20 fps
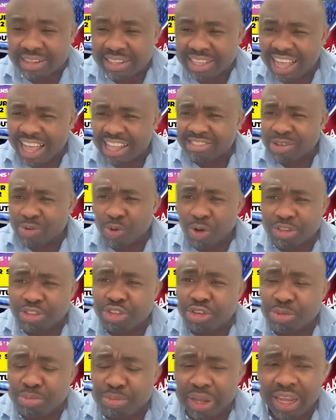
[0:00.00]
The guy said, "What do
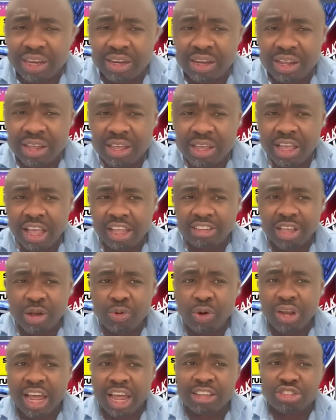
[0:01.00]
you mean?" He said,
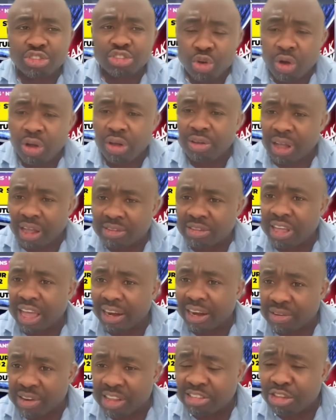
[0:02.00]
"What I saw, I
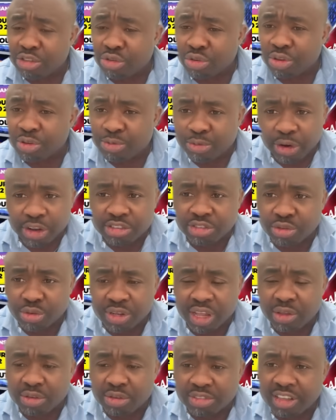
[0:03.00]
listened to the voice note
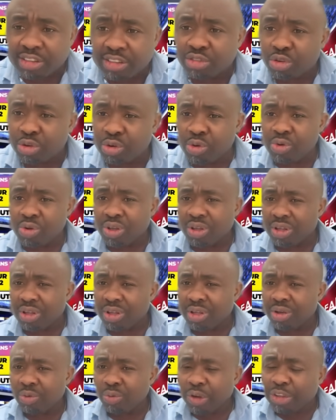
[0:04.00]
that you sent to Lu."
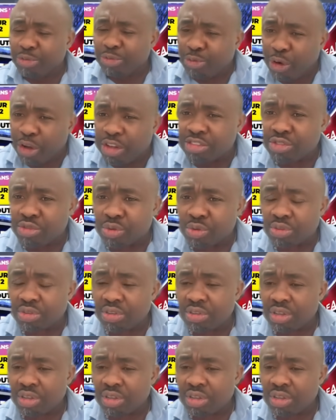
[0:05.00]
"Which voice note?"